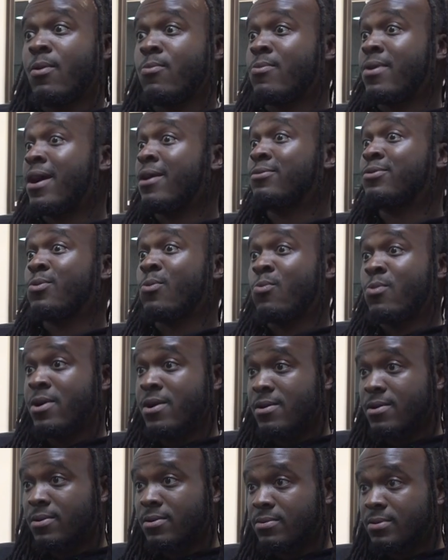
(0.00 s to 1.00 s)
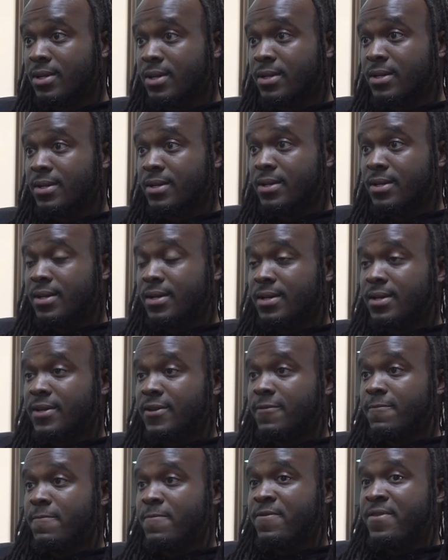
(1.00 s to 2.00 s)
around the world
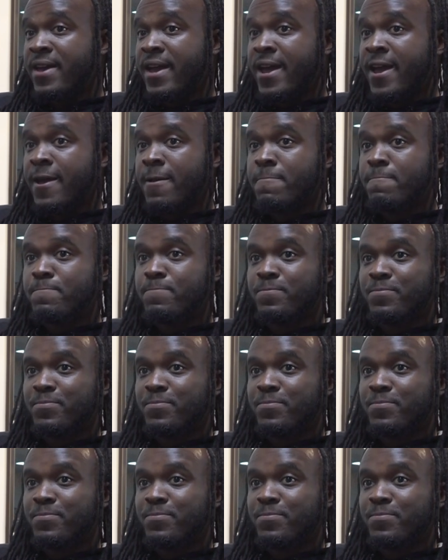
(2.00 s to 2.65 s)
that